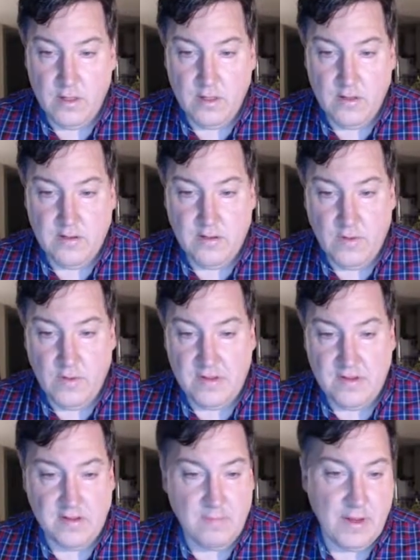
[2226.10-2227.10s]
So this
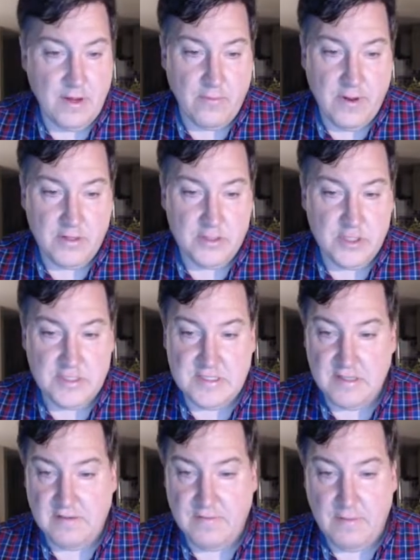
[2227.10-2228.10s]
has been around just
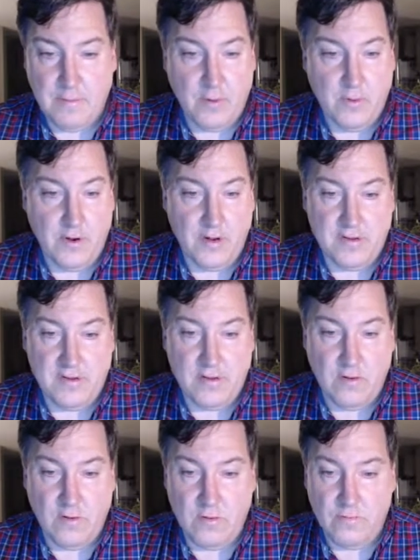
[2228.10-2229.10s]
since February.
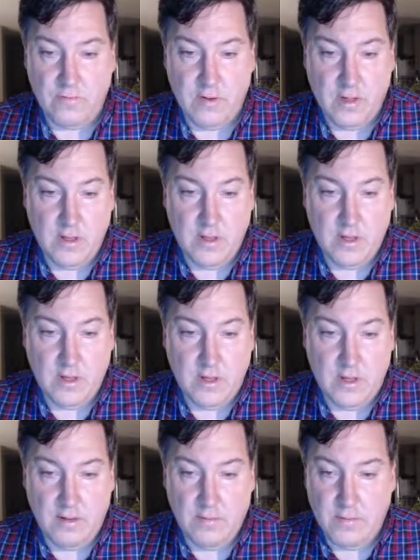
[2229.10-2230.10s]
So
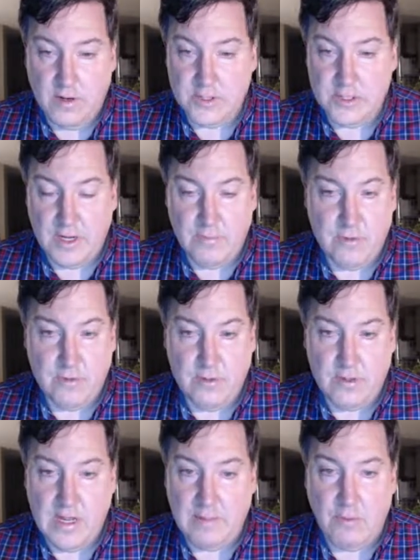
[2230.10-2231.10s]
March, April,
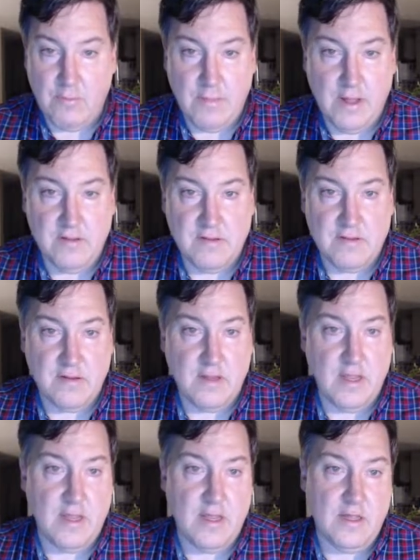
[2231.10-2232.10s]
couple months,
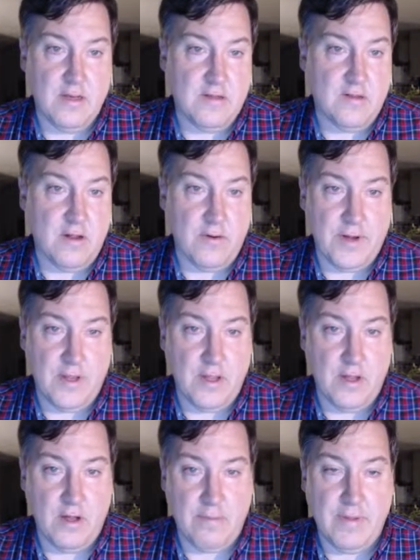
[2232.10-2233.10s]
and it's already
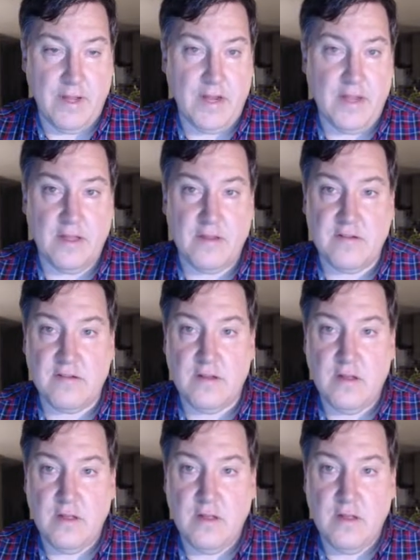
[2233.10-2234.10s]
on Binance.
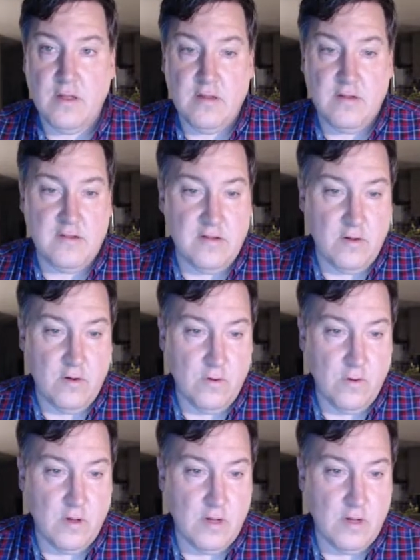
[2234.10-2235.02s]
So